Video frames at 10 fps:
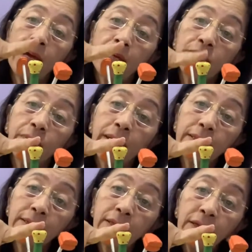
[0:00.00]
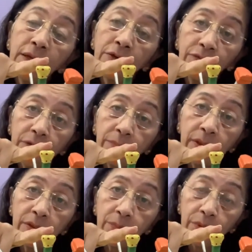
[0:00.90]
as well as the female
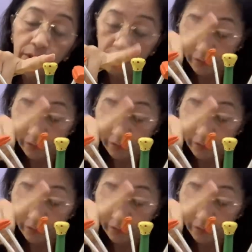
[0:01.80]
reproductive